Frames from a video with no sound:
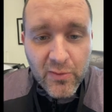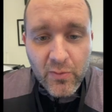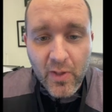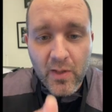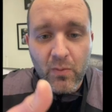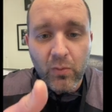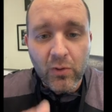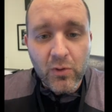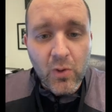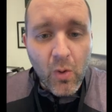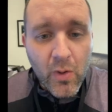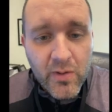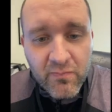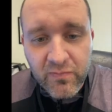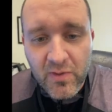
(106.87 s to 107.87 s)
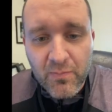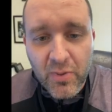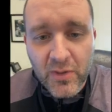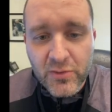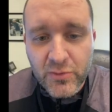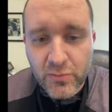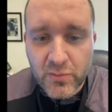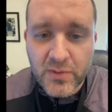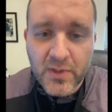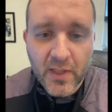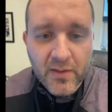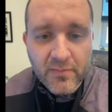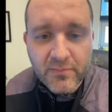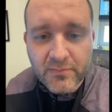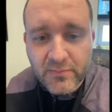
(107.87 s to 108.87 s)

grade, we'll coin flip on Tuesday.